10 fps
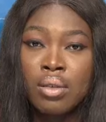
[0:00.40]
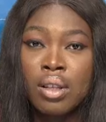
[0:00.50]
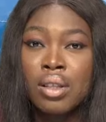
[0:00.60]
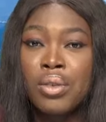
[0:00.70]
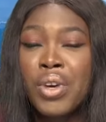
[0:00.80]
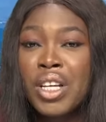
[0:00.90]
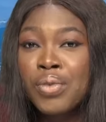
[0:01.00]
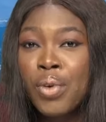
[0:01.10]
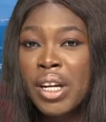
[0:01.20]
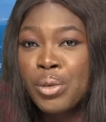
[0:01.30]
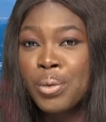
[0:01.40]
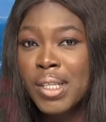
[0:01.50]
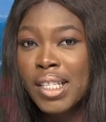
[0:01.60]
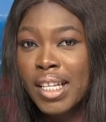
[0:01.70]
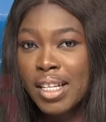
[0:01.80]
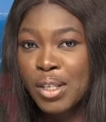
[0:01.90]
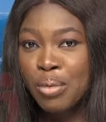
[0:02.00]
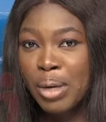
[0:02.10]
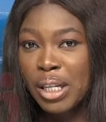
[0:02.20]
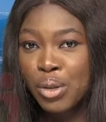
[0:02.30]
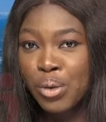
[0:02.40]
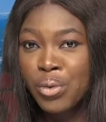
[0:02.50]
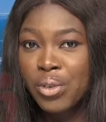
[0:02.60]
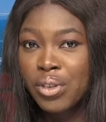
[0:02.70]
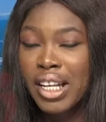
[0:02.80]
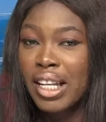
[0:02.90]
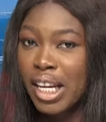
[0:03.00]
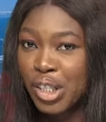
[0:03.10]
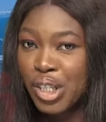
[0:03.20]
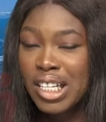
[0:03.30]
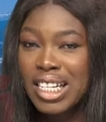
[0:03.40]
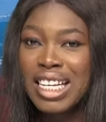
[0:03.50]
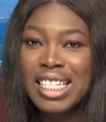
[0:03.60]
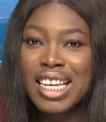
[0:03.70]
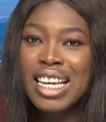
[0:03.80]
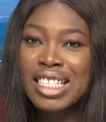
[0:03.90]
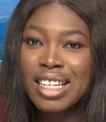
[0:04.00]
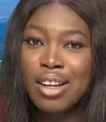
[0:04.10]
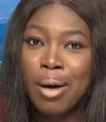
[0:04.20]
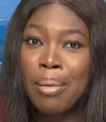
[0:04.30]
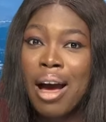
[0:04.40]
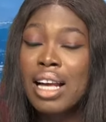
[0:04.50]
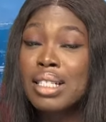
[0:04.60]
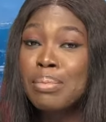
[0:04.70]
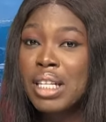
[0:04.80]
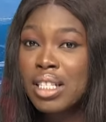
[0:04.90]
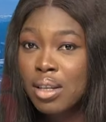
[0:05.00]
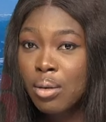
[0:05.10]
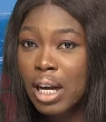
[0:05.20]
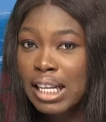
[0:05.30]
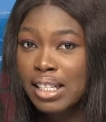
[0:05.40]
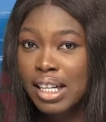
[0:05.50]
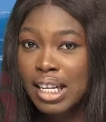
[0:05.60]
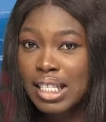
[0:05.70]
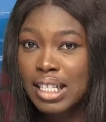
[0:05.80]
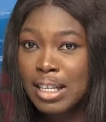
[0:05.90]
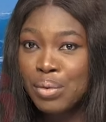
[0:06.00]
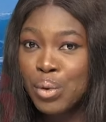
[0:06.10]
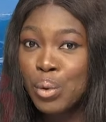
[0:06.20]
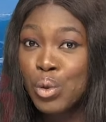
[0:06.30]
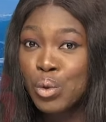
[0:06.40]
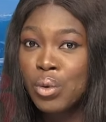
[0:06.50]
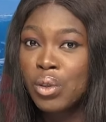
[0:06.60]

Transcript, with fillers: The race for Edo State gubernatorial election is heating up as political candidates leave no stone